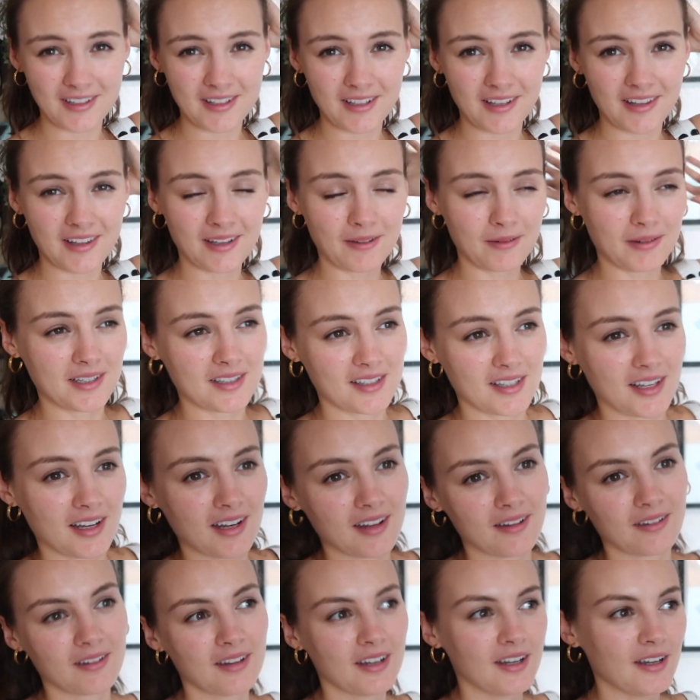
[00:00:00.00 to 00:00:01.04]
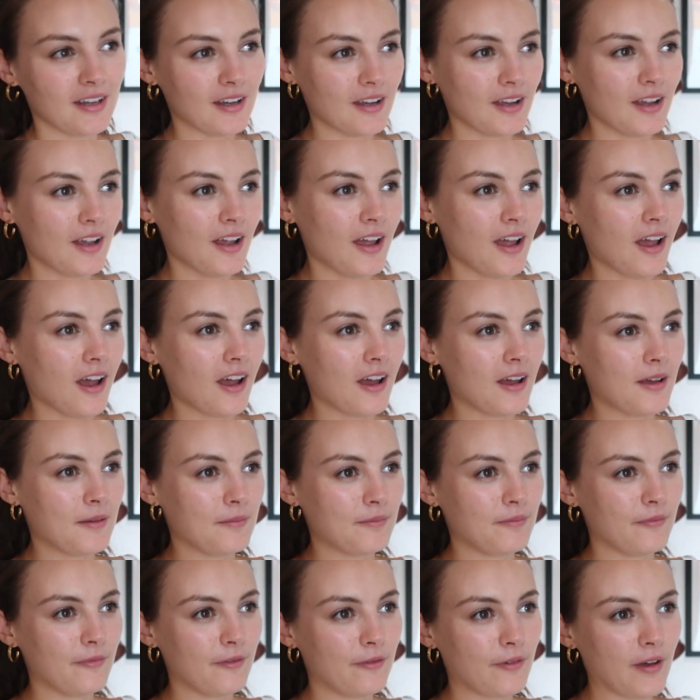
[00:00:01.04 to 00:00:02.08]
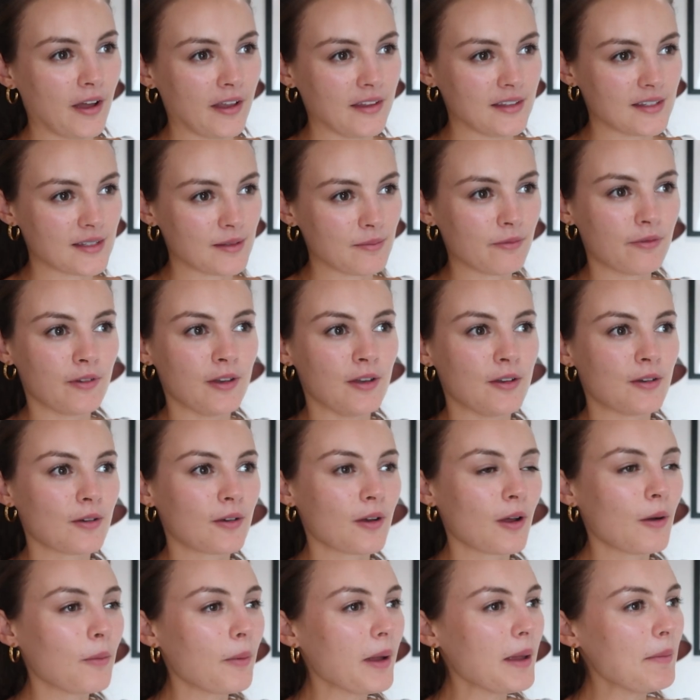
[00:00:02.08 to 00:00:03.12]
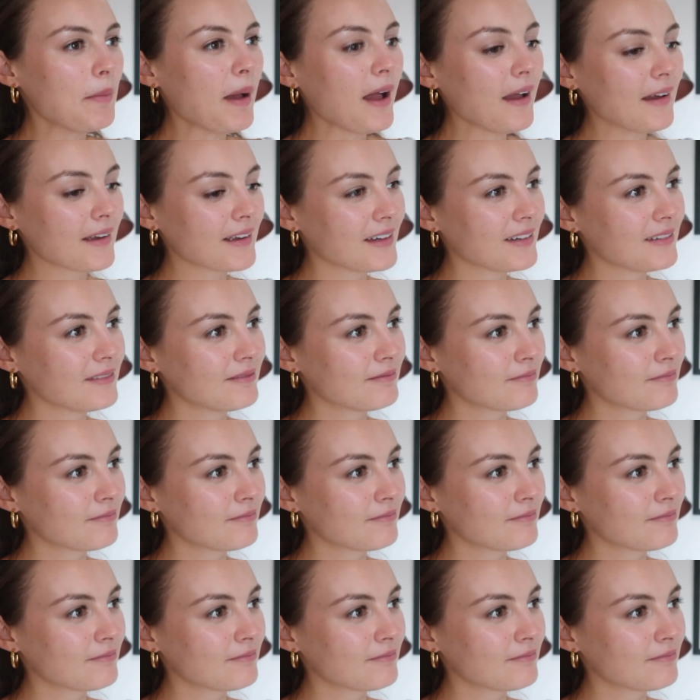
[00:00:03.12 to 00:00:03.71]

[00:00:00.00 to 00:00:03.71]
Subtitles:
so I think we're just gonna find some food on our way back.